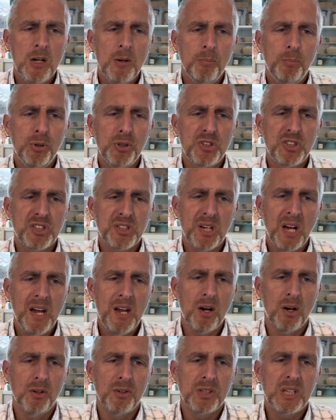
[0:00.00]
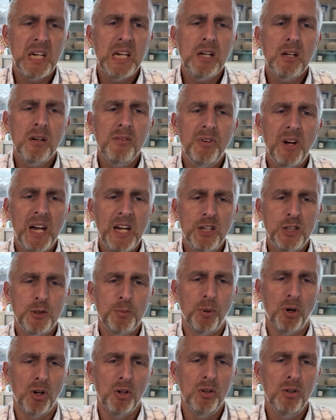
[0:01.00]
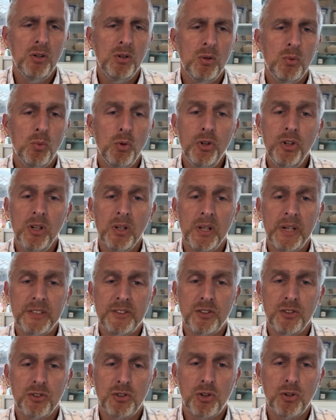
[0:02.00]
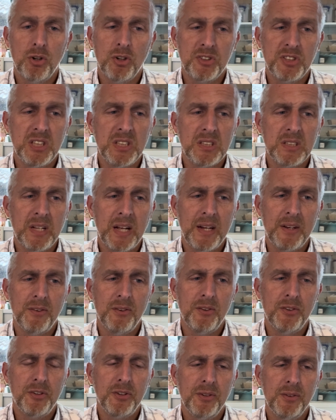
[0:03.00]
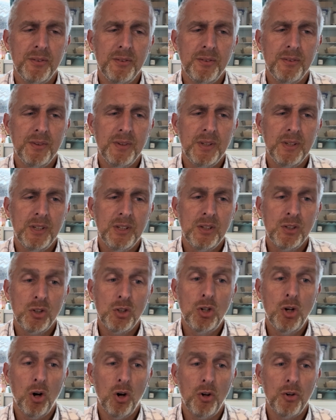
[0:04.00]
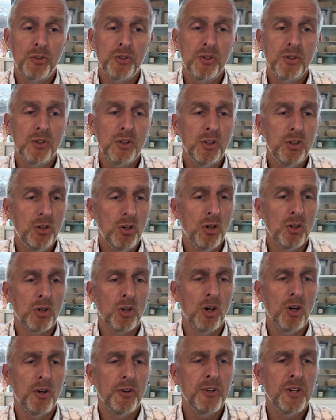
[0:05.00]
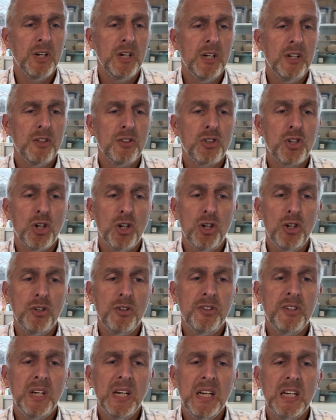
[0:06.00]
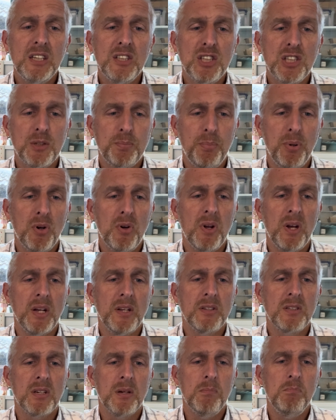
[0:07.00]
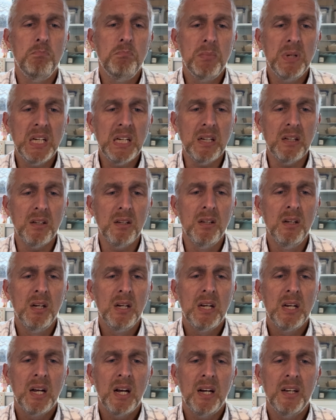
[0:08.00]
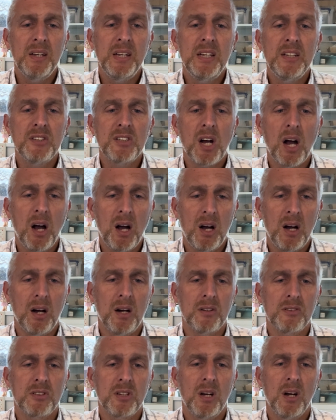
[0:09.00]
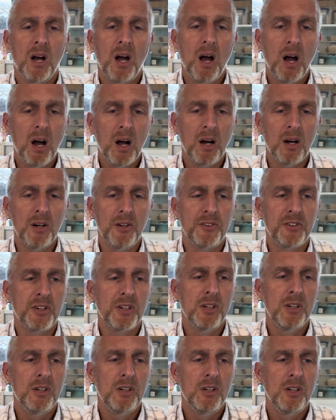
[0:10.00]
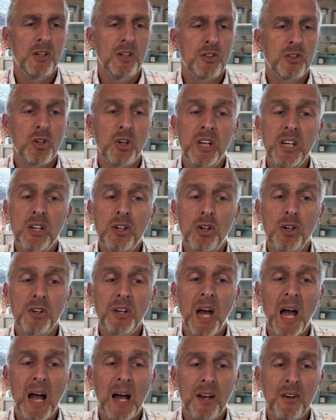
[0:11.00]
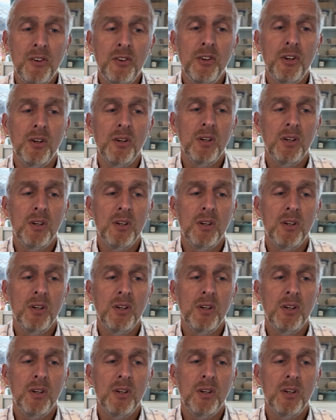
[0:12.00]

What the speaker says: But Sihon, king of Heshbon, wouldn't let us cross his land. God, your God, turned his spirit mean and his heart hard, so he could hand